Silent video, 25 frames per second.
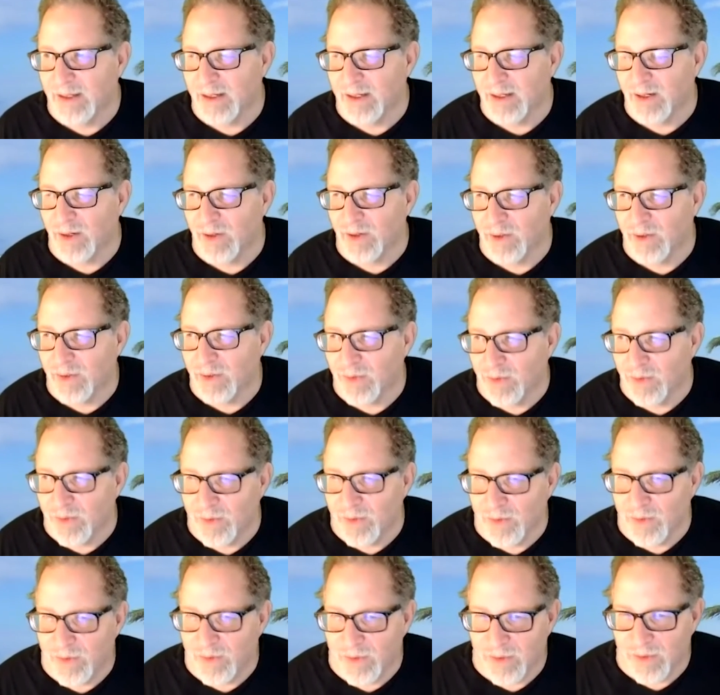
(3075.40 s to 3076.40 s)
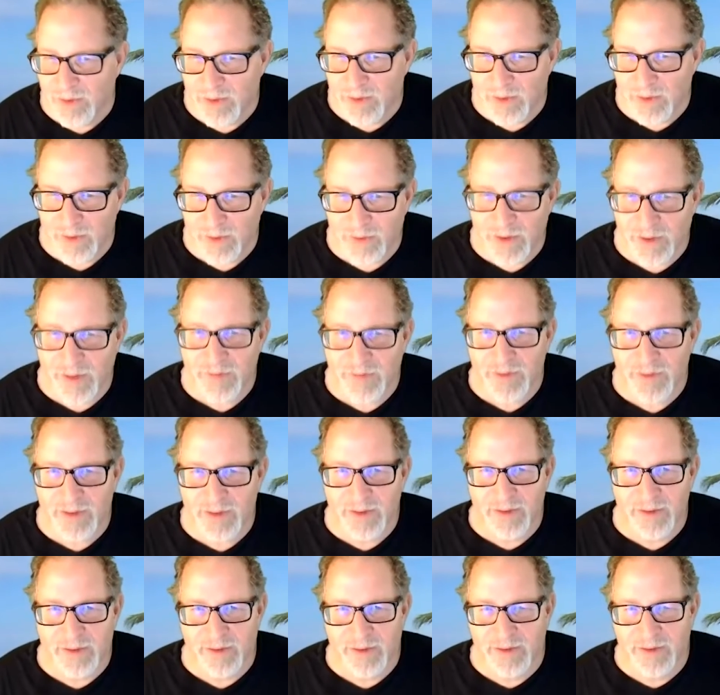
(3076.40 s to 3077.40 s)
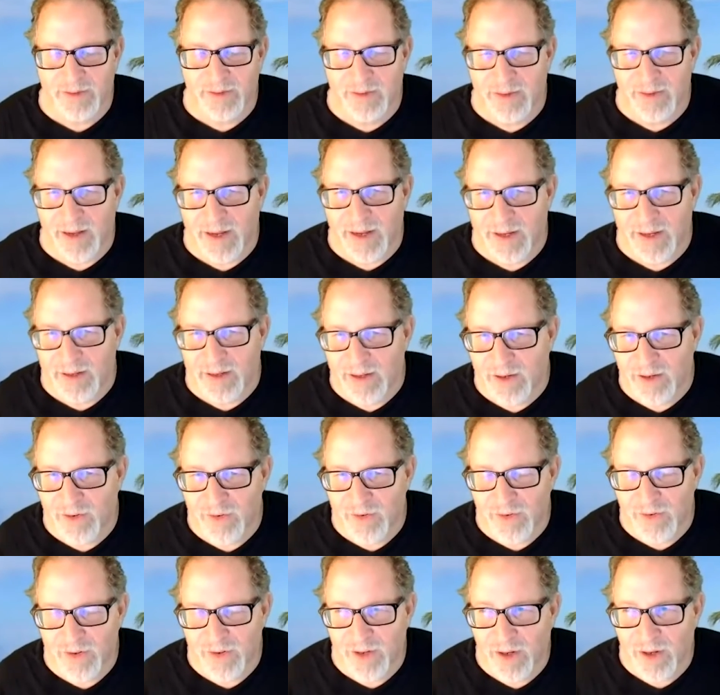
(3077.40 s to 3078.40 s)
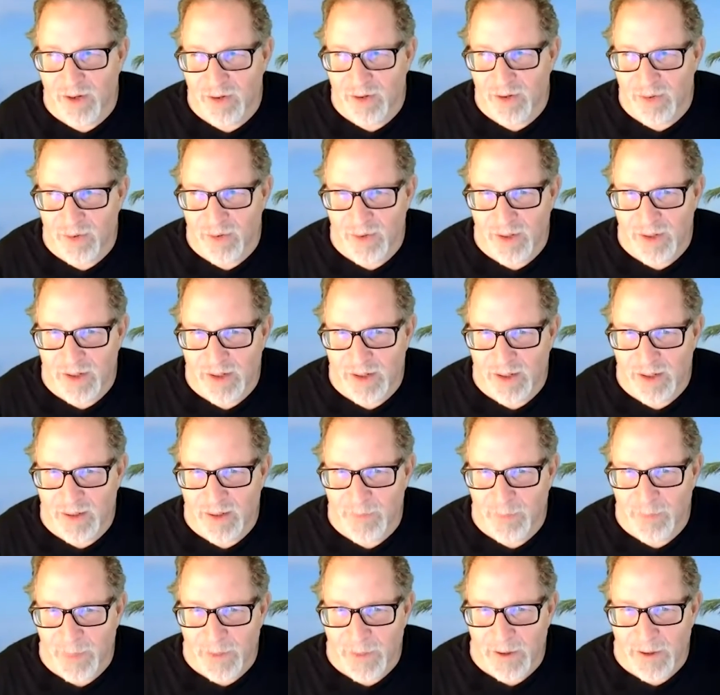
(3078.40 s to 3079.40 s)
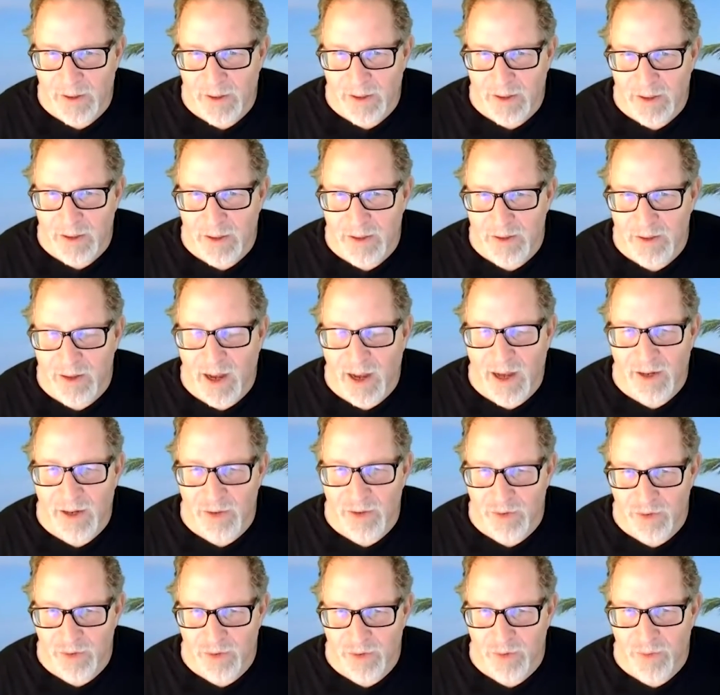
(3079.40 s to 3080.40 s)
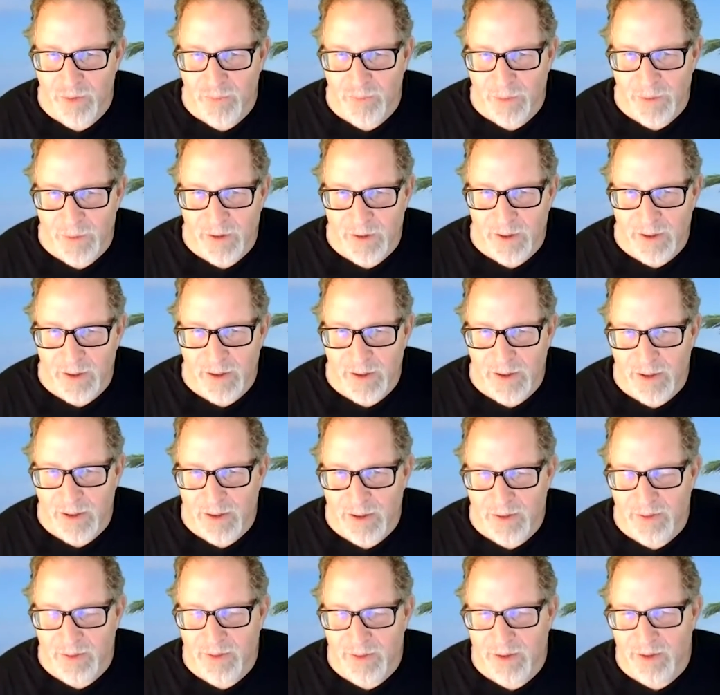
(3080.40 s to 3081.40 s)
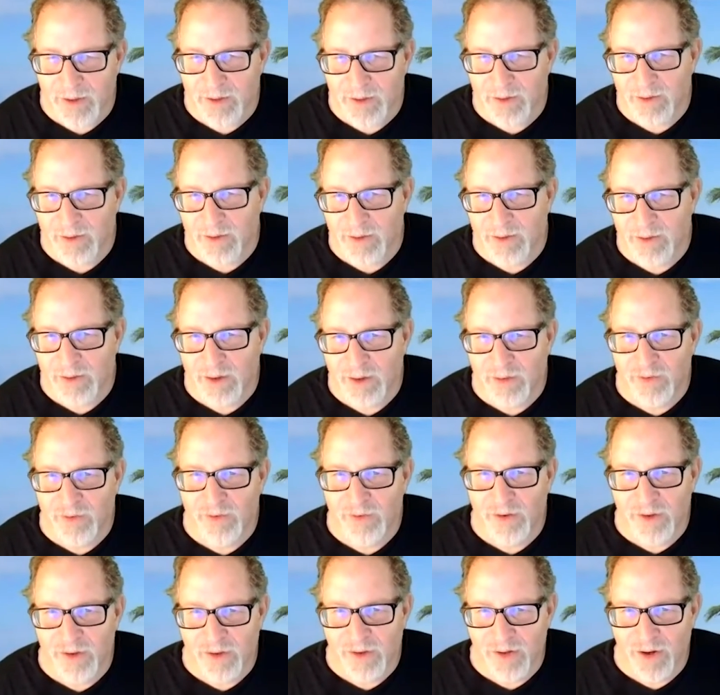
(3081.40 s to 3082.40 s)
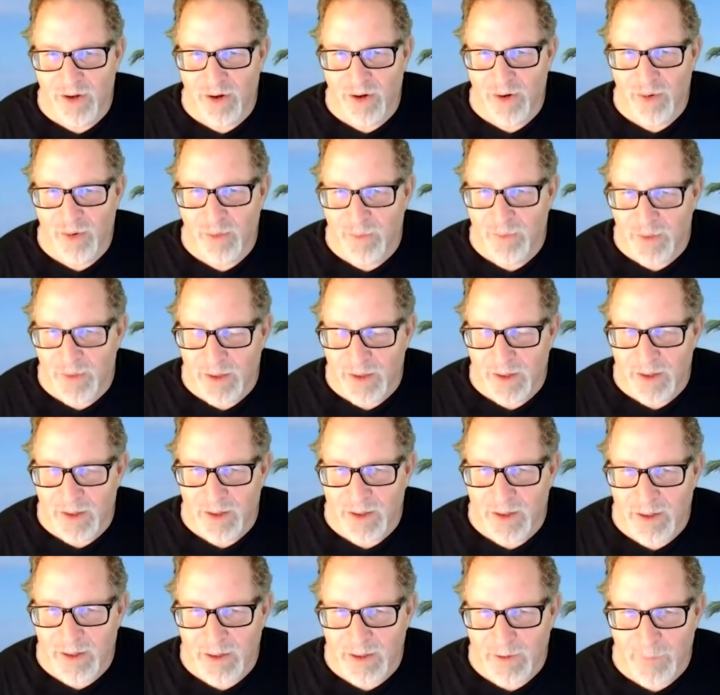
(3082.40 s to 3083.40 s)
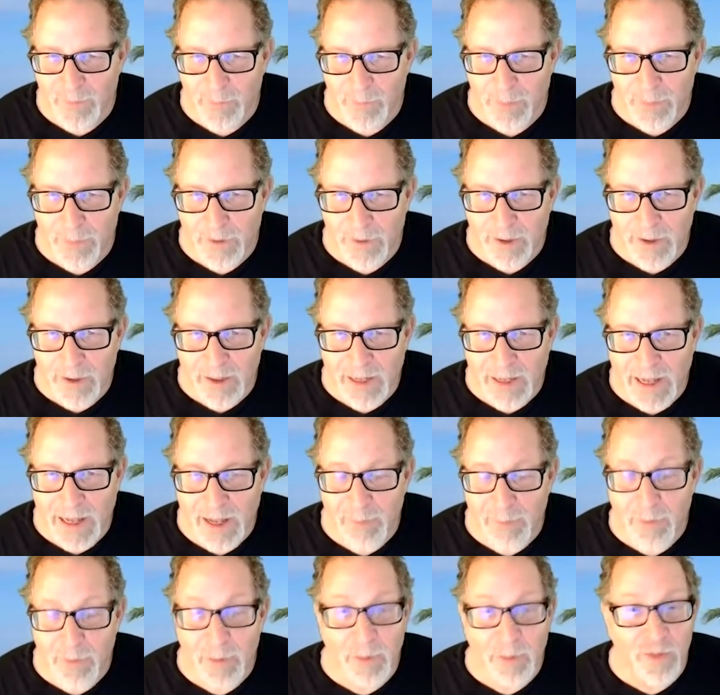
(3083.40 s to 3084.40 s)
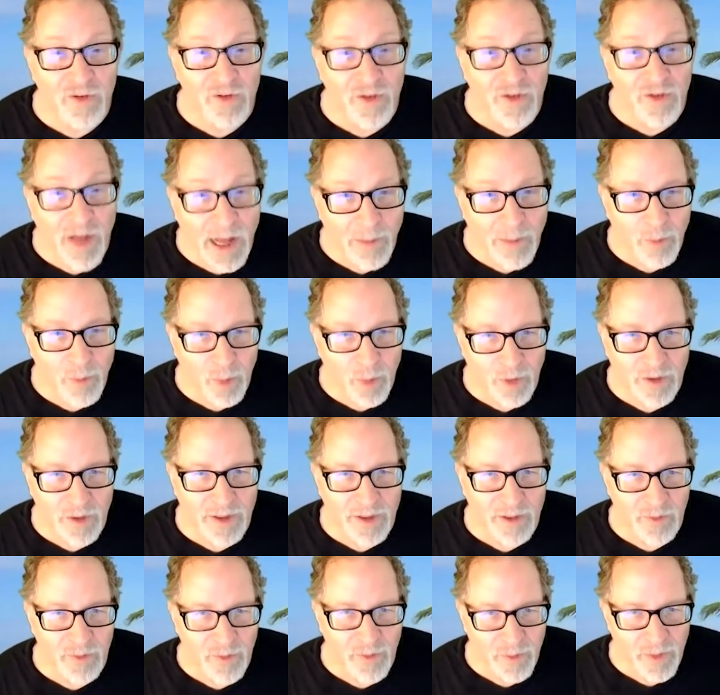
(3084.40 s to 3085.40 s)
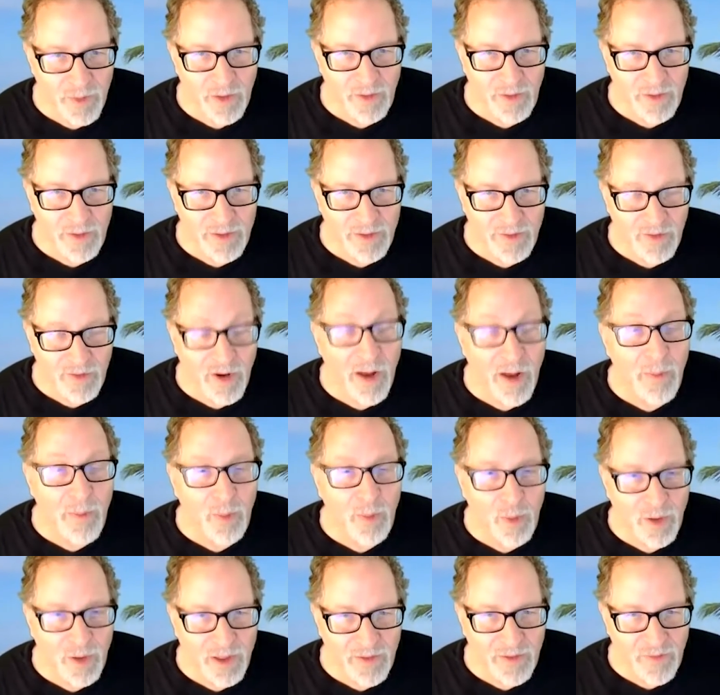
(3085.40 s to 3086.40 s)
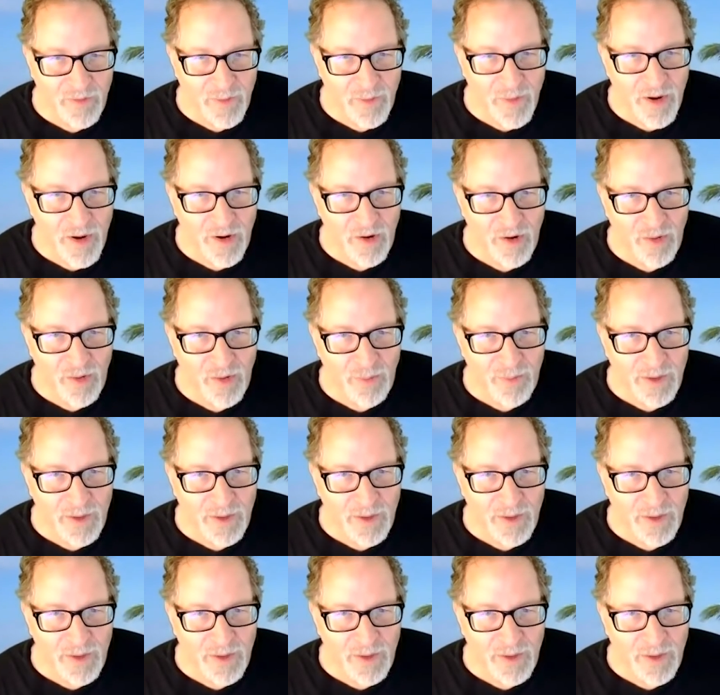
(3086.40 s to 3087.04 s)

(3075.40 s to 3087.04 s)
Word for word: oh, seven to eight years ago, uh, Yahoo, uh, their their C E O um, had people stop working remotely, stop working from home.